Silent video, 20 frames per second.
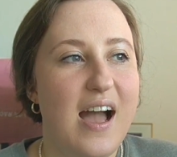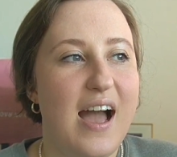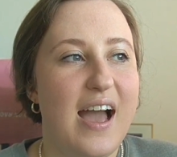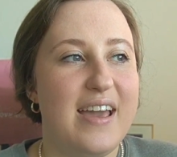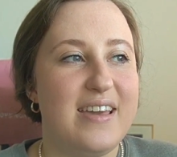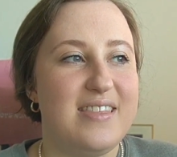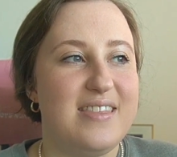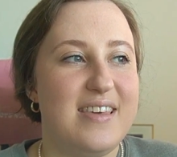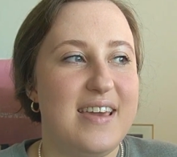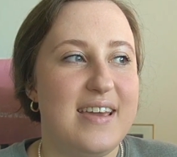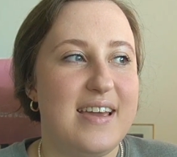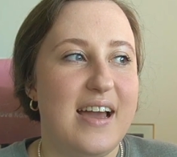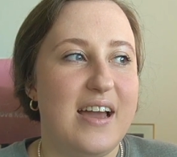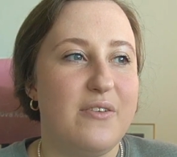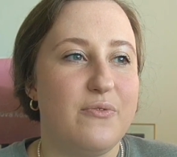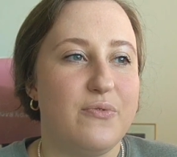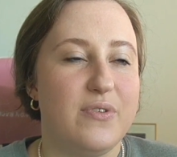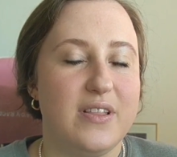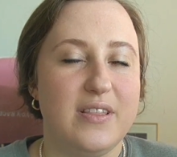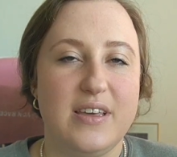I think
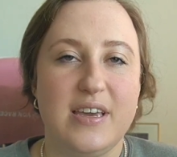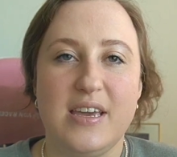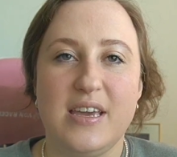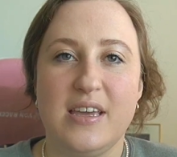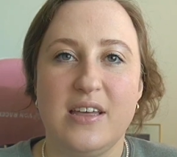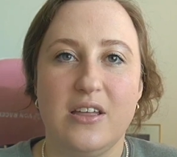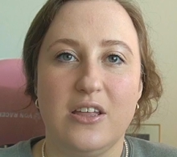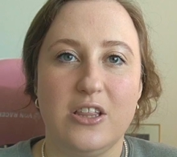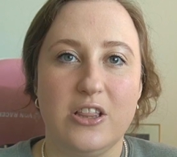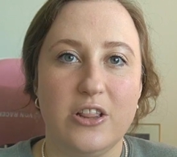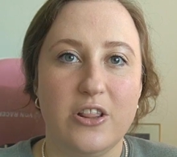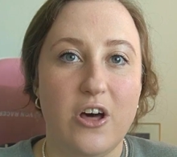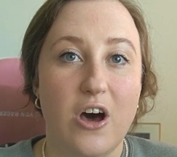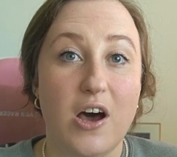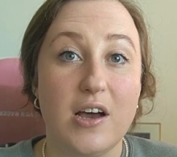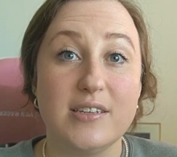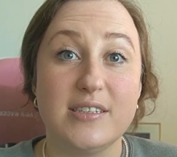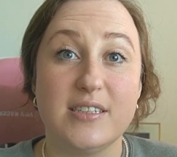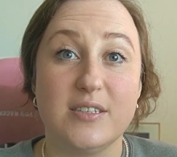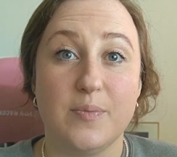I really
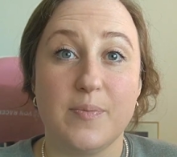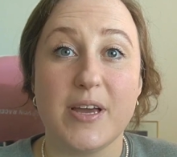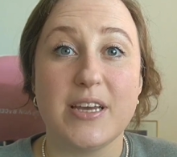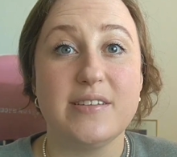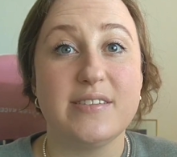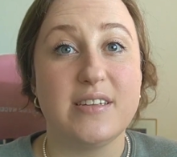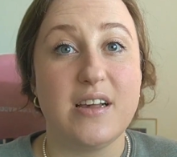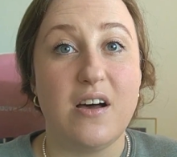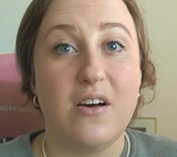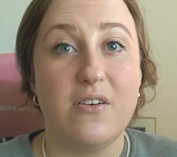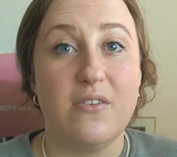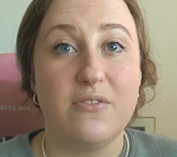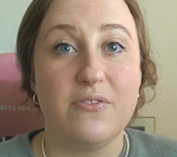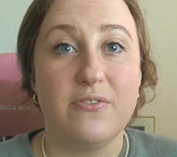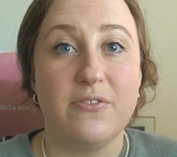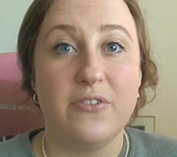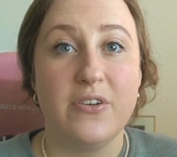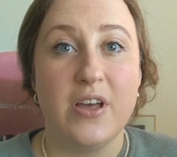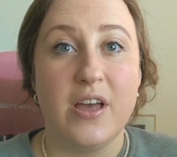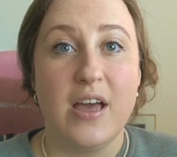lost
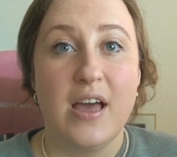myself.